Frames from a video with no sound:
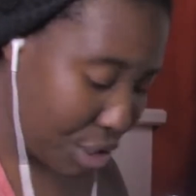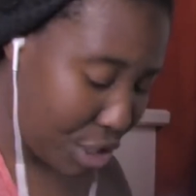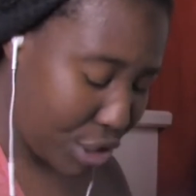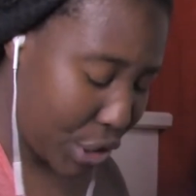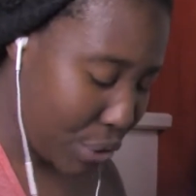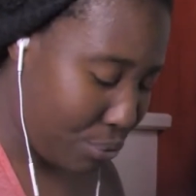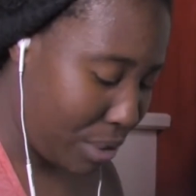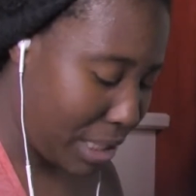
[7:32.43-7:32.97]

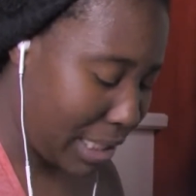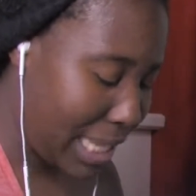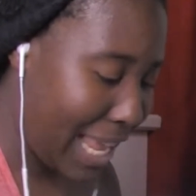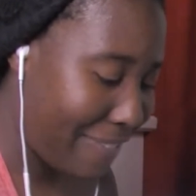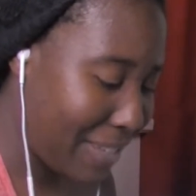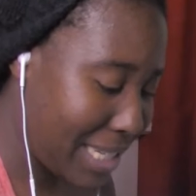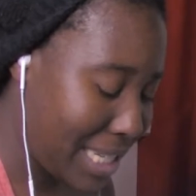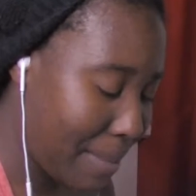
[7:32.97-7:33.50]
just recently
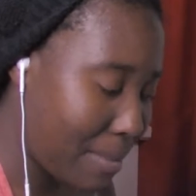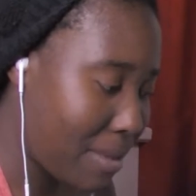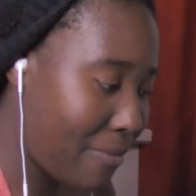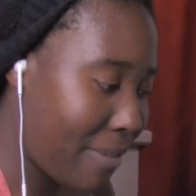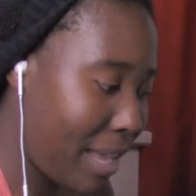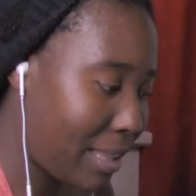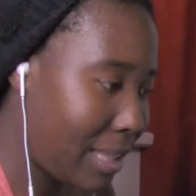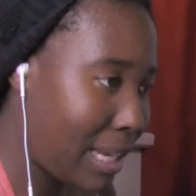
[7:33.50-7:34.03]
have accepted the
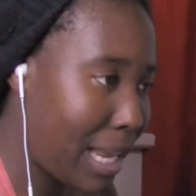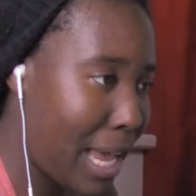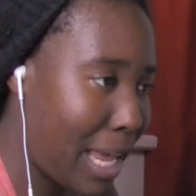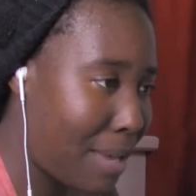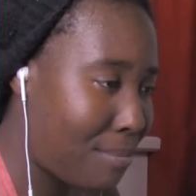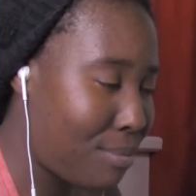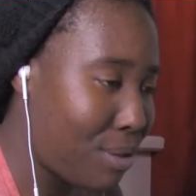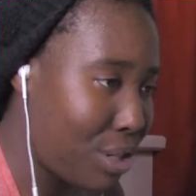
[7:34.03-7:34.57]
fact that I
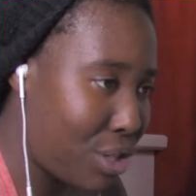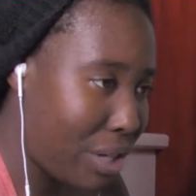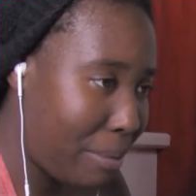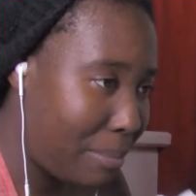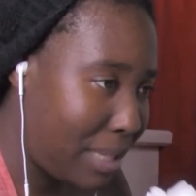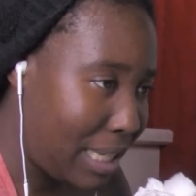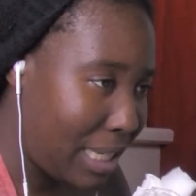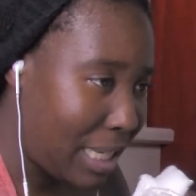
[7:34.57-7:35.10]
am a
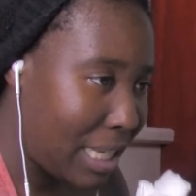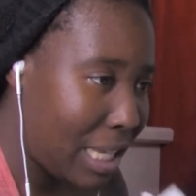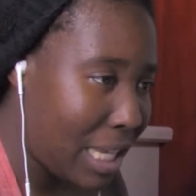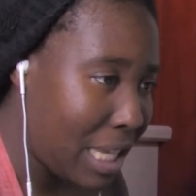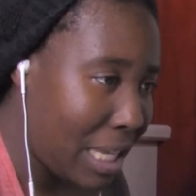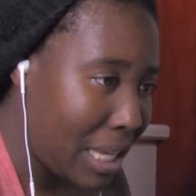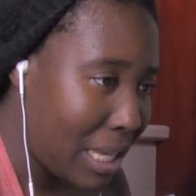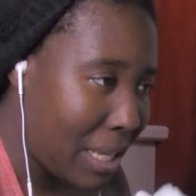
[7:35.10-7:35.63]
chubby
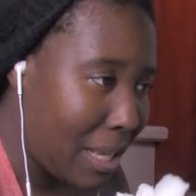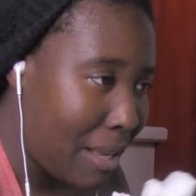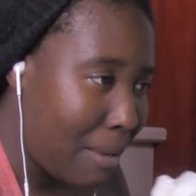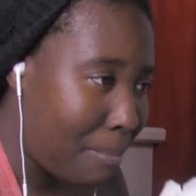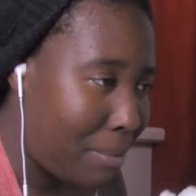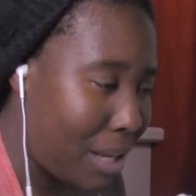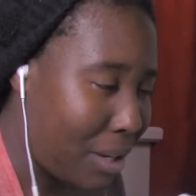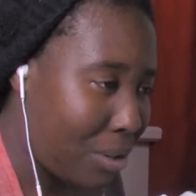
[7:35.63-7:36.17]

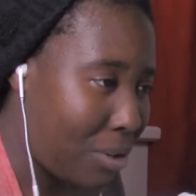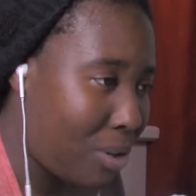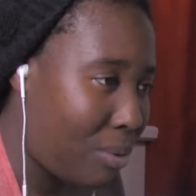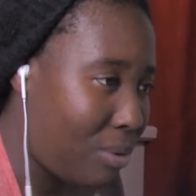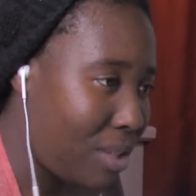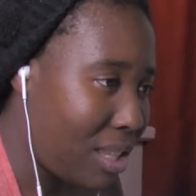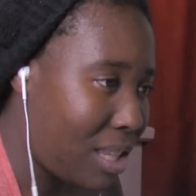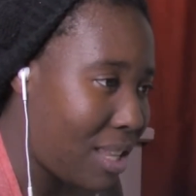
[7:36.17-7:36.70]
black girl
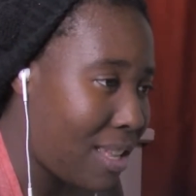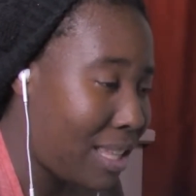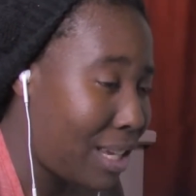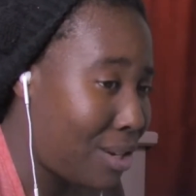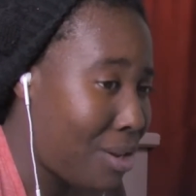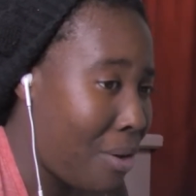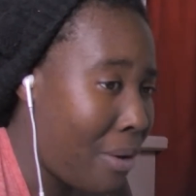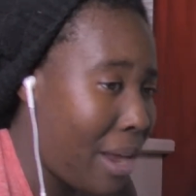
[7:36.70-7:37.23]
with like
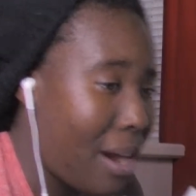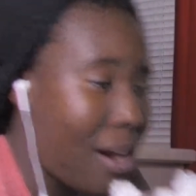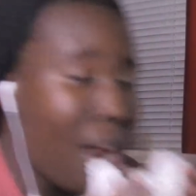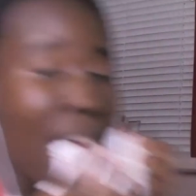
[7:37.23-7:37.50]
no hair,